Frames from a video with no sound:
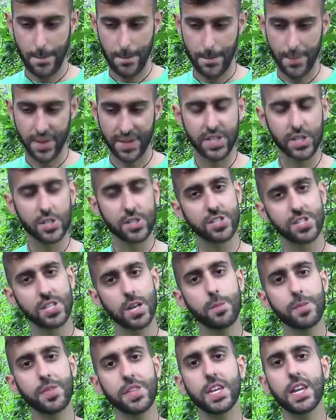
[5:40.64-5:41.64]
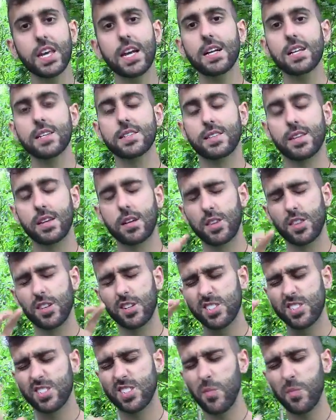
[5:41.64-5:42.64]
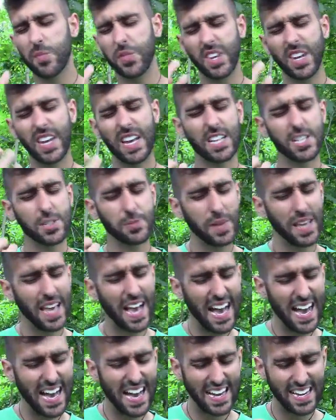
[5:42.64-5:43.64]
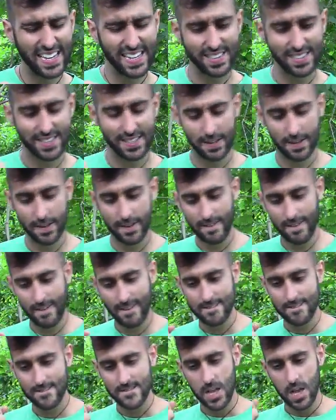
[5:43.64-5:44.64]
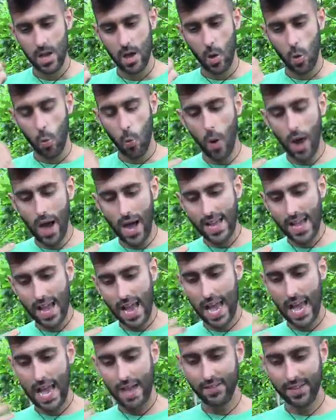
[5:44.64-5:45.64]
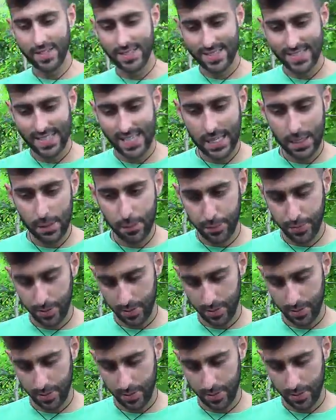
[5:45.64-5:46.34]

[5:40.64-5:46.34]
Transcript: But there's something else there. There's something else behind why I have a deep